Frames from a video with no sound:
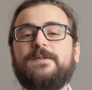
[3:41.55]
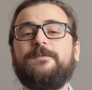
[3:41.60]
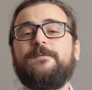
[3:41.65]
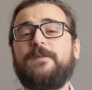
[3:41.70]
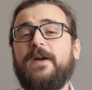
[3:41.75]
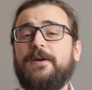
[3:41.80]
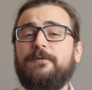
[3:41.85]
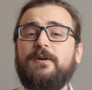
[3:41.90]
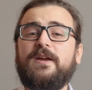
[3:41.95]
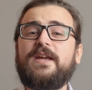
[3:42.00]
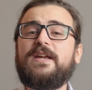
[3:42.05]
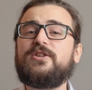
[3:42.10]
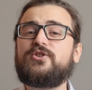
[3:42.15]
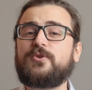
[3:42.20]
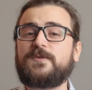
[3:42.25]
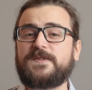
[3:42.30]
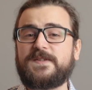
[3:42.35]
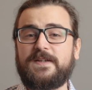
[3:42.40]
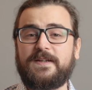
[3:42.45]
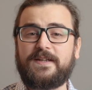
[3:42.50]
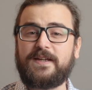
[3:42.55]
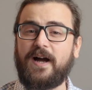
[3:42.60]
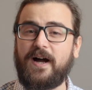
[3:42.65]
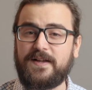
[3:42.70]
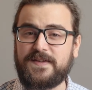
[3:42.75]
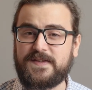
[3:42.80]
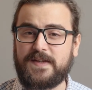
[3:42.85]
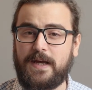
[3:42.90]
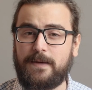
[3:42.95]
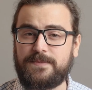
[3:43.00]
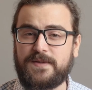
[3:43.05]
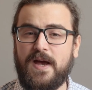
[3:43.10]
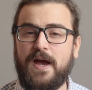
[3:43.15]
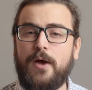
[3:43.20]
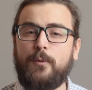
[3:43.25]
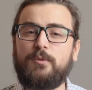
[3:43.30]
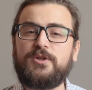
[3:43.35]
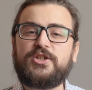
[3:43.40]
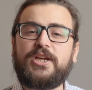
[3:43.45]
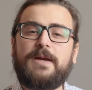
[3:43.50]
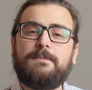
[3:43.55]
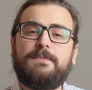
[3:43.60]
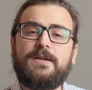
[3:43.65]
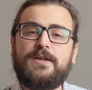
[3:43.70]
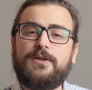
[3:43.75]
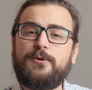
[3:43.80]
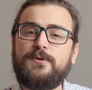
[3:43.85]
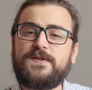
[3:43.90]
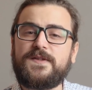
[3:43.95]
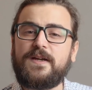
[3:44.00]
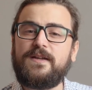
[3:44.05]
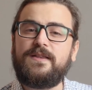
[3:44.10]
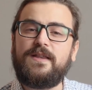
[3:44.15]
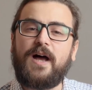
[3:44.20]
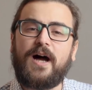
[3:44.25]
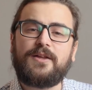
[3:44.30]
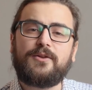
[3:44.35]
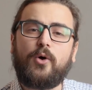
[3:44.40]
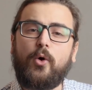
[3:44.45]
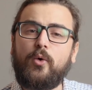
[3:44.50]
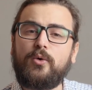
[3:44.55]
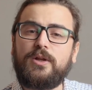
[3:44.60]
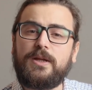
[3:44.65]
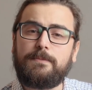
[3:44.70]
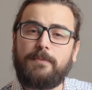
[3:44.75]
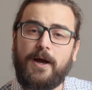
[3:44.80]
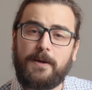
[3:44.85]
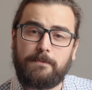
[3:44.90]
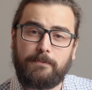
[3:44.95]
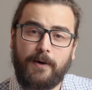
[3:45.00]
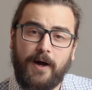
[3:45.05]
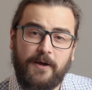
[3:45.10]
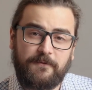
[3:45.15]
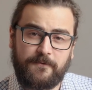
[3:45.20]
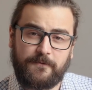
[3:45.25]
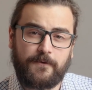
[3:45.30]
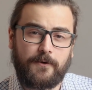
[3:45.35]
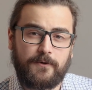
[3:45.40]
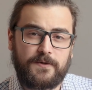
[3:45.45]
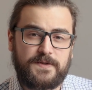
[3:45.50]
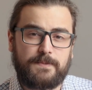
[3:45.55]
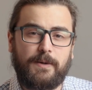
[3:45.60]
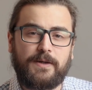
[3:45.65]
a very interesting concept, which can be used not only by Bifrost,